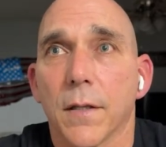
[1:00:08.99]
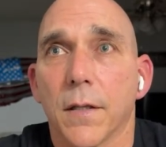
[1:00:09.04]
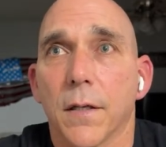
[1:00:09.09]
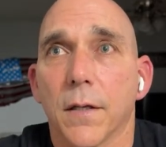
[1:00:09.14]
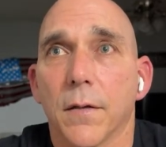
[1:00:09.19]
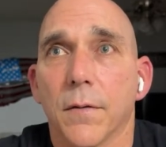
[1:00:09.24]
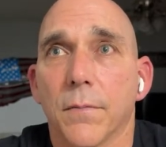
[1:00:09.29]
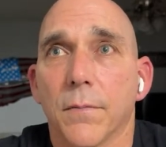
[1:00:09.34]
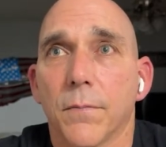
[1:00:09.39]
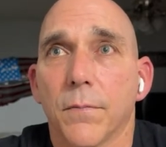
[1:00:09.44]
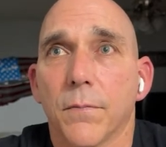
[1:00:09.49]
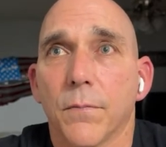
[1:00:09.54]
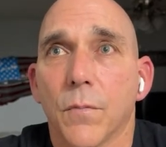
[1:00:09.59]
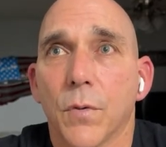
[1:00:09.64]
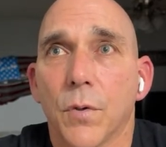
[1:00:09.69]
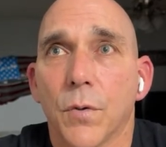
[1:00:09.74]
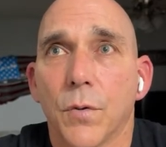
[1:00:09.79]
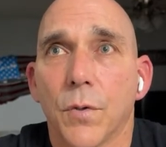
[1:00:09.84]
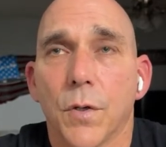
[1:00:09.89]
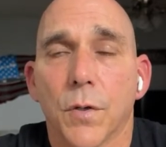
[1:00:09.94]
The
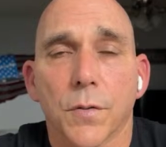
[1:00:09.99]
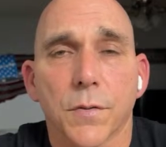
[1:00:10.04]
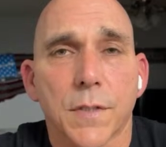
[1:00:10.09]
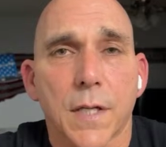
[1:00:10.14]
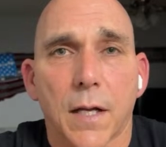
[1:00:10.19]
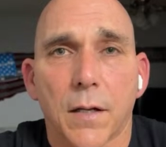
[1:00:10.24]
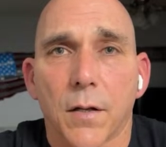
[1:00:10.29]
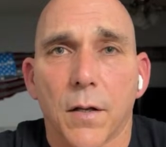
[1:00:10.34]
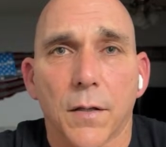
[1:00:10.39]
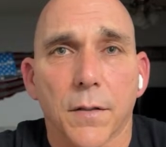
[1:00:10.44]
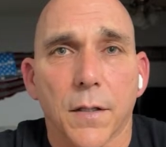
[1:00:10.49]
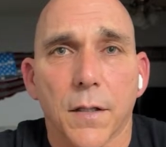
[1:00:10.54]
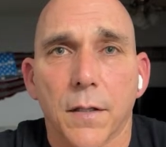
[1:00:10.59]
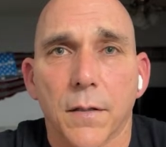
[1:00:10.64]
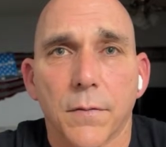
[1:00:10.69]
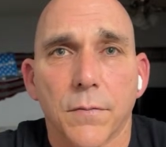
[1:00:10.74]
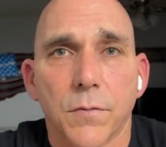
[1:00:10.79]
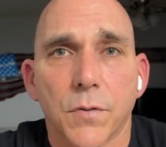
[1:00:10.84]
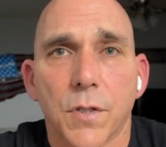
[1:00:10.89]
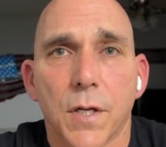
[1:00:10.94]
who knows how long
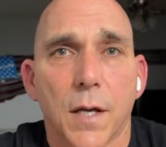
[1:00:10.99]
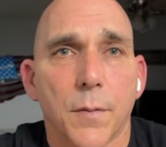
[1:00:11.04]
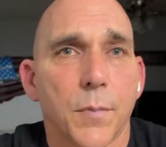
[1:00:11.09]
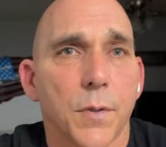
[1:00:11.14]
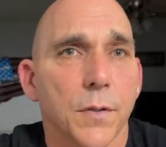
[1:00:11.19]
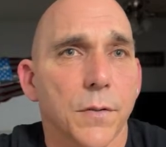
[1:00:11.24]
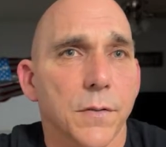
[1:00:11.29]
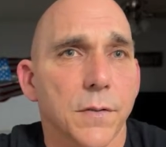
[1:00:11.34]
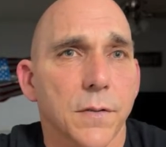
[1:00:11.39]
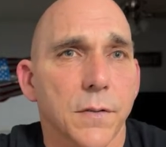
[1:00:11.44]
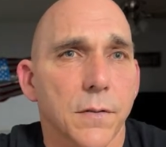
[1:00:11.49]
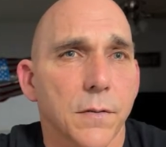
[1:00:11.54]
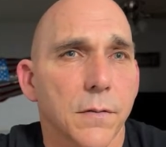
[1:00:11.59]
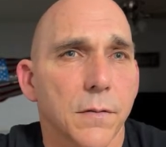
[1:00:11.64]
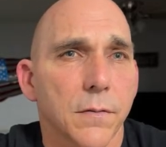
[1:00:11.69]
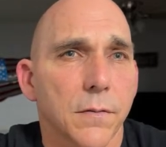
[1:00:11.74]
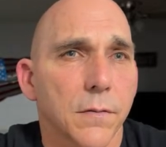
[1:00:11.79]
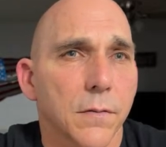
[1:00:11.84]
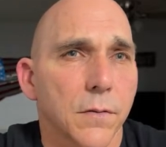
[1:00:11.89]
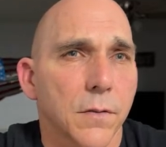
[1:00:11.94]
the GI Bill is
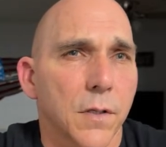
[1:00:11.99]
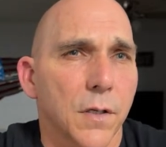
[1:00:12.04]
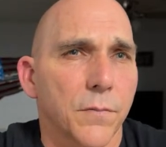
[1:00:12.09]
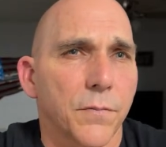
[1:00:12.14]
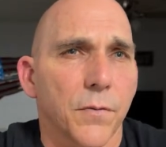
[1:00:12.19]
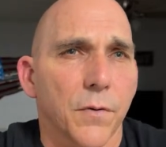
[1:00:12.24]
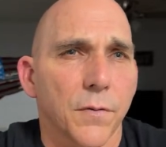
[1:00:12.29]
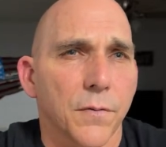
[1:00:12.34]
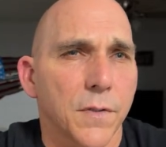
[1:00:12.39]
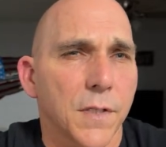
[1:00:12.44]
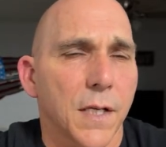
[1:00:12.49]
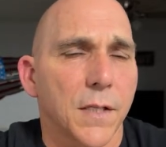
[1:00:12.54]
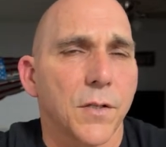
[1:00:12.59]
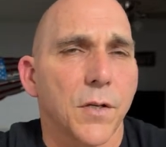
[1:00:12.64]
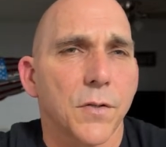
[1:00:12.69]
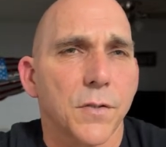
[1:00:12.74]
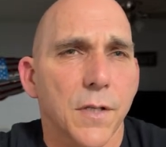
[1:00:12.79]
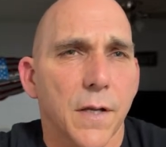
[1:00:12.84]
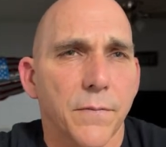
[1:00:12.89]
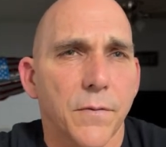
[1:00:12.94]
good for? 10
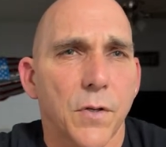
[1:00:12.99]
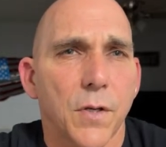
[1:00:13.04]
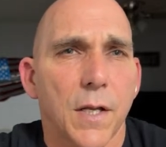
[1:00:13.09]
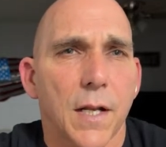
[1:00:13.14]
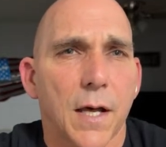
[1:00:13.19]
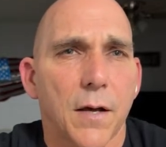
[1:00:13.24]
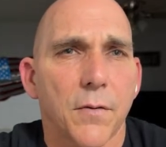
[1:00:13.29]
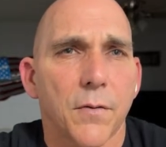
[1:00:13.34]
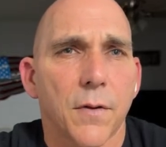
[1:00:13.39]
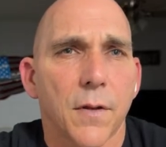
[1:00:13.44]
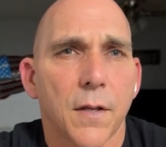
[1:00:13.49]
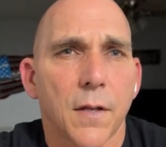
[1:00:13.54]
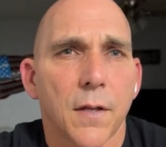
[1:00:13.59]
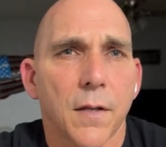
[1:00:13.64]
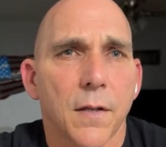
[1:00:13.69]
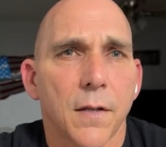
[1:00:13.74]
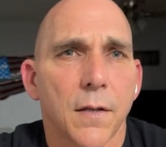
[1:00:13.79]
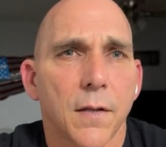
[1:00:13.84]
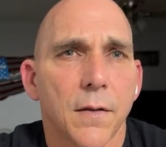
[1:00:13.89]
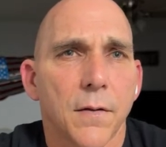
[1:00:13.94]
years after you get out,
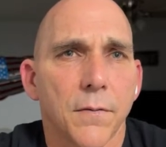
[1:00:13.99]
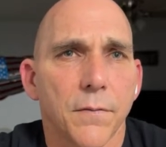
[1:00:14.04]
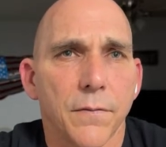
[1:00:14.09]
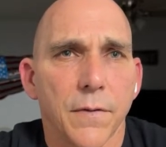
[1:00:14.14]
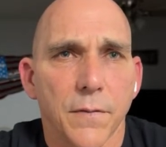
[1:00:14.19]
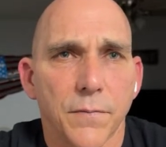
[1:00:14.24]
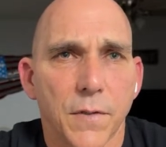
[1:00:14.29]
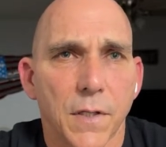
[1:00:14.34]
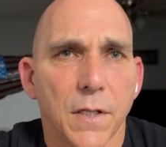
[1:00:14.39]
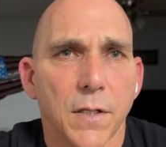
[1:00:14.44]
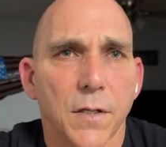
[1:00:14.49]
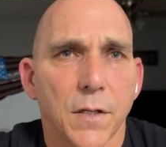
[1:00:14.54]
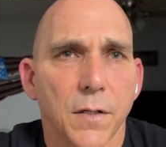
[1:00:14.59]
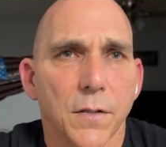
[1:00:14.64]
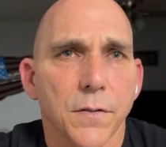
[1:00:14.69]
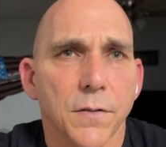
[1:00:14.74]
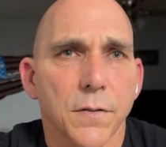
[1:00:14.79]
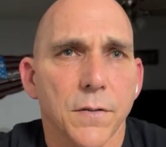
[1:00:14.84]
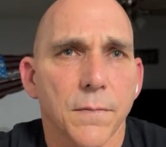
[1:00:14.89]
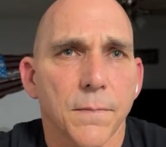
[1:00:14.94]
15
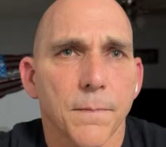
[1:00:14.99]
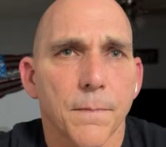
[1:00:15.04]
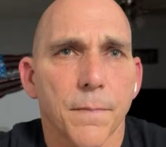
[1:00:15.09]
years.